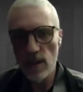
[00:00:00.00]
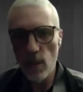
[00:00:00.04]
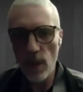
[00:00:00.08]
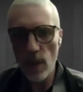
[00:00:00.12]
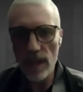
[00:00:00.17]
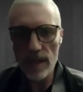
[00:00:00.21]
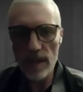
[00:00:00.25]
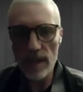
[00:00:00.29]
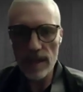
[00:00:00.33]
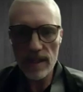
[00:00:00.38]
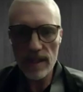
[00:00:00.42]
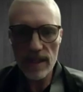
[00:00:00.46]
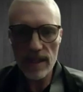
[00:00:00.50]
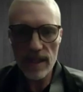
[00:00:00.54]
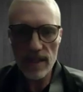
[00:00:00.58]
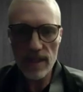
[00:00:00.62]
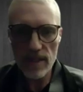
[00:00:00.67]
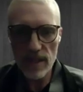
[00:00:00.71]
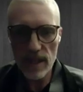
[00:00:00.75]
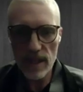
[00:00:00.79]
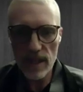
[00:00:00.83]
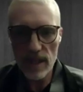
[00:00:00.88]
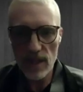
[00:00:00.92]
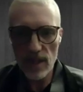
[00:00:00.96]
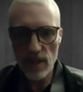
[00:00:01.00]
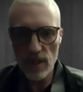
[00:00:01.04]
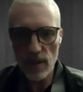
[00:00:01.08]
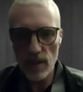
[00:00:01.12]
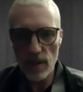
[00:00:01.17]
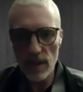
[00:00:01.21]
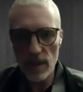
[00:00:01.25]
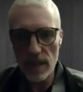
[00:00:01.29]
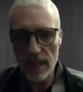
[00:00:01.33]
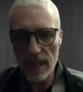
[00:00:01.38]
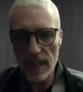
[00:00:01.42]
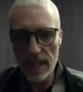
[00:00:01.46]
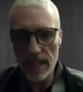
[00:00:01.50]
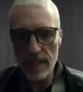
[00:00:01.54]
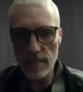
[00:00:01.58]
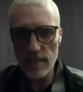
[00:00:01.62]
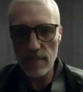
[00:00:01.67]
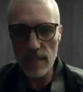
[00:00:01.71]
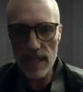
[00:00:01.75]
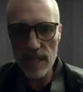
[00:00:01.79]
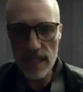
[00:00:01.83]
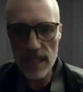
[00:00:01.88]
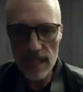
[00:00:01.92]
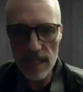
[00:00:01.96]
Why didn't they stay home and let
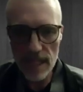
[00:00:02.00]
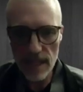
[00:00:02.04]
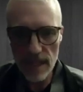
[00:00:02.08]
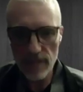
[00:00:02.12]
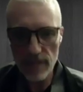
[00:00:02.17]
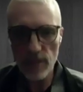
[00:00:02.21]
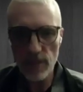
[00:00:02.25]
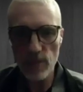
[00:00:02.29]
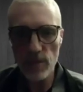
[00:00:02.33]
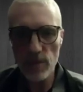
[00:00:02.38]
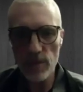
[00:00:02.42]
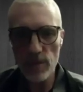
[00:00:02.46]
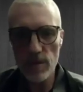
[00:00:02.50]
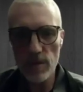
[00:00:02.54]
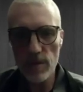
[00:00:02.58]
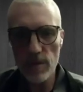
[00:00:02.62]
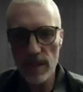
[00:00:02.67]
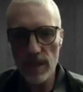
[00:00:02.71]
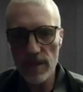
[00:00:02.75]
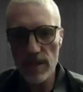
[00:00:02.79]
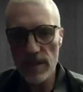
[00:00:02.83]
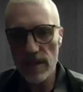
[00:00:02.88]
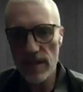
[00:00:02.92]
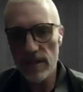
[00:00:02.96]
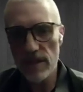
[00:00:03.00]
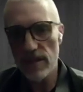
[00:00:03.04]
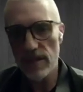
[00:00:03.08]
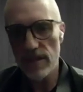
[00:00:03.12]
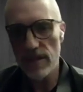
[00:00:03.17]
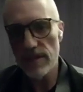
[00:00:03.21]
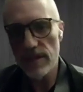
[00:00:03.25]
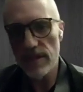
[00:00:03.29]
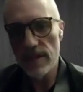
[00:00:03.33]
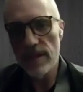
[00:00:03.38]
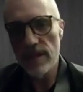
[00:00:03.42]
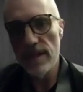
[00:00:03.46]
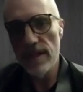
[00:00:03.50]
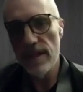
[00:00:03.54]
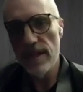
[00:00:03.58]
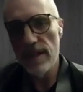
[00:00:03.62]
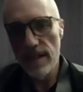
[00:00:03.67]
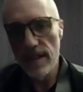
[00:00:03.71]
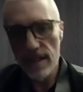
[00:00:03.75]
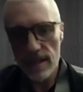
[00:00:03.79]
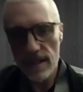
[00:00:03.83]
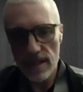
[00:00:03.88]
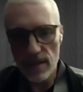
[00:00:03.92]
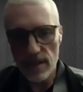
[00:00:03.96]
me have the road to myself?
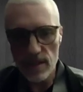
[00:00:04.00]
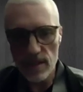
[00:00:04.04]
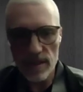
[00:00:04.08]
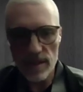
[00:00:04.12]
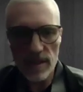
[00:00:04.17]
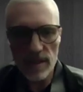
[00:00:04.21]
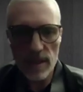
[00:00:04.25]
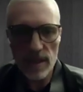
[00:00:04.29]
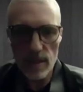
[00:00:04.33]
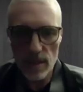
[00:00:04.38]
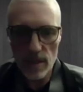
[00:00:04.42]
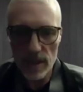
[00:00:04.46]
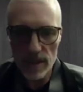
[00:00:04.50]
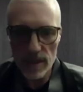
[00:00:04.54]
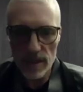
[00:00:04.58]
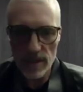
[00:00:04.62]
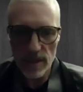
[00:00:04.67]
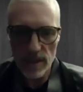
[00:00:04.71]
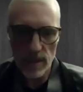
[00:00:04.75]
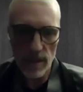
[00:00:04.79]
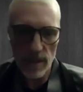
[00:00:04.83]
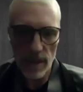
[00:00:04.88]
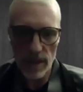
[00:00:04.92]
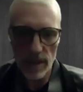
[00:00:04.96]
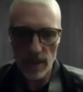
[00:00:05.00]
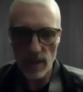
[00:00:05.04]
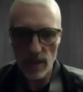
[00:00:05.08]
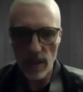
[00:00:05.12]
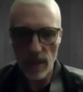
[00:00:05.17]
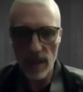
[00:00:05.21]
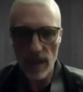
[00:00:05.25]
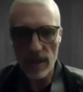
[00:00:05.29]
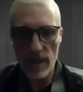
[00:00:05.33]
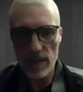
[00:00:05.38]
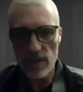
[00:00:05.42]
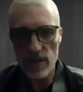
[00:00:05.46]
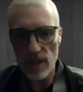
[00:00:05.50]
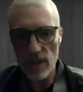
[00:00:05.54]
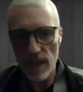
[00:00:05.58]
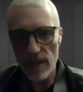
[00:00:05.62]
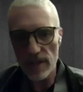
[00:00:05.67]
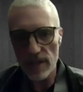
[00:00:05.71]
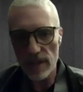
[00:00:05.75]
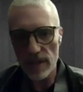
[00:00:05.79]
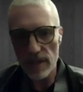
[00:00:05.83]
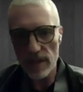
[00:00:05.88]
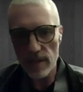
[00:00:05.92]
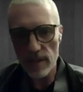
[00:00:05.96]
The resentment isn't about erratic
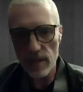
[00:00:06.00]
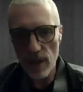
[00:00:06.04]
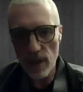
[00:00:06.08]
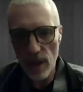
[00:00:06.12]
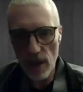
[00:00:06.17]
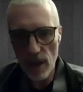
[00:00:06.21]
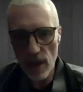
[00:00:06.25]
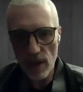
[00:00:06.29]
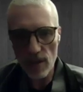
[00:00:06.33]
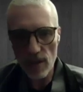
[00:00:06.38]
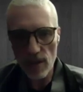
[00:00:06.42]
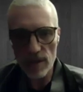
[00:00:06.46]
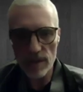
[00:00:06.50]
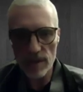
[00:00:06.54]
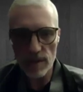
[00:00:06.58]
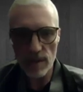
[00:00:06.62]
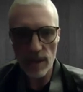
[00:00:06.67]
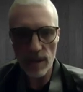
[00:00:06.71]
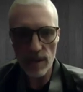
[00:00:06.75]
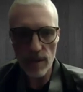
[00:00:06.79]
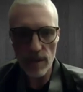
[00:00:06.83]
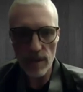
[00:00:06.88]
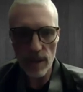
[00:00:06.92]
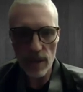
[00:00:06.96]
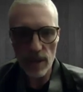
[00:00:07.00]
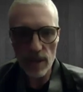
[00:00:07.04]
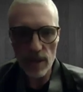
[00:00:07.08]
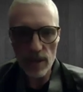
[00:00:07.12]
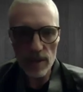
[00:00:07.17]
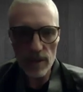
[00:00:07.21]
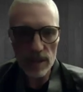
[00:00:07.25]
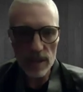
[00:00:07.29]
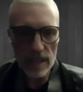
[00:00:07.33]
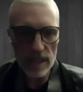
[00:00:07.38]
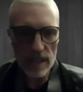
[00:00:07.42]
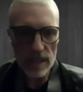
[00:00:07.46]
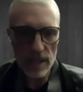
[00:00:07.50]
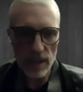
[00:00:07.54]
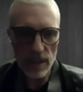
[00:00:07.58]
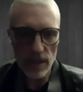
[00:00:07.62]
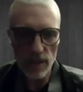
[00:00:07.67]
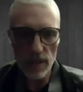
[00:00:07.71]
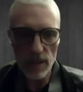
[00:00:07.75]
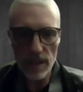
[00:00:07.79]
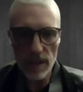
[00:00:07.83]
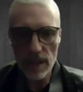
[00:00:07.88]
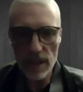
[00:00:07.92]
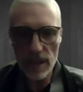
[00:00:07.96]
driving, but always about my own
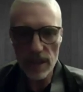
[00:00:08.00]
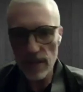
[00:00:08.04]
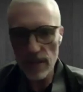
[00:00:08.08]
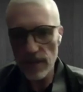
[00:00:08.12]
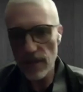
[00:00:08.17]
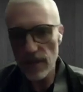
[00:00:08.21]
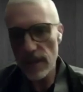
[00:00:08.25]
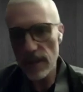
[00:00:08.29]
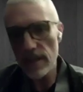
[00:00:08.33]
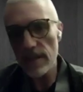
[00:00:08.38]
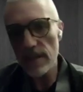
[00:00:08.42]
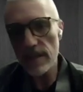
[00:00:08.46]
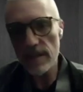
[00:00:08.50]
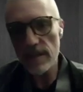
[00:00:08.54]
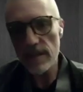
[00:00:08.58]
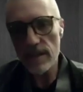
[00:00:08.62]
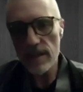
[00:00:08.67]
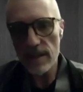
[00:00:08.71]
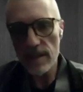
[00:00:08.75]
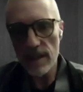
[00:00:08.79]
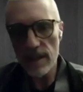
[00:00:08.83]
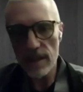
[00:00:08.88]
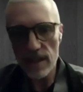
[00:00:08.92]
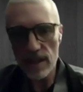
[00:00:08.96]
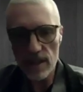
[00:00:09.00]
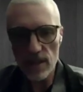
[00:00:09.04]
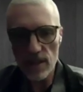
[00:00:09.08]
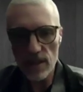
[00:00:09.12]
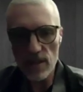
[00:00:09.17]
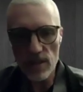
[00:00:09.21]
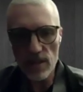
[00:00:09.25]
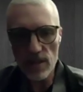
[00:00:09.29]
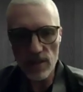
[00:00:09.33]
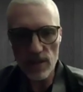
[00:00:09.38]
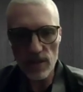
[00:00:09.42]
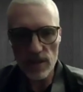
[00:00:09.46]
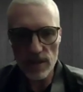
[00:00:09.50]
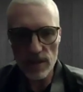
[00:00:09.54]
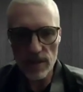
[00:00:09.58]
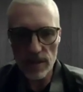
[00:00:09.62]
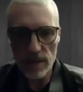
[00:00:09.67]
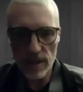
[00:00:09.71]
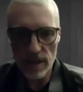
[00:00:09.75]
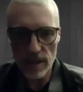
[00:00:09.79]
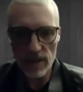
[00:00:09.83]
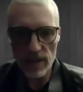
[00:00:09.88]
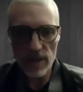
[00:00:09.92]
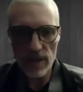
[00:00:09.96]
ego being offended that the universe
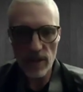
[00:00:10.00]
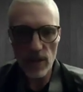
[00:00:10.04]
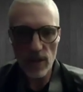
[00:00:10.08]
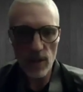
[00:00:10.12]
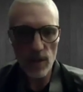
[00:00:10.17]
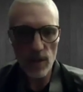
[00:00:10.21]
doesn't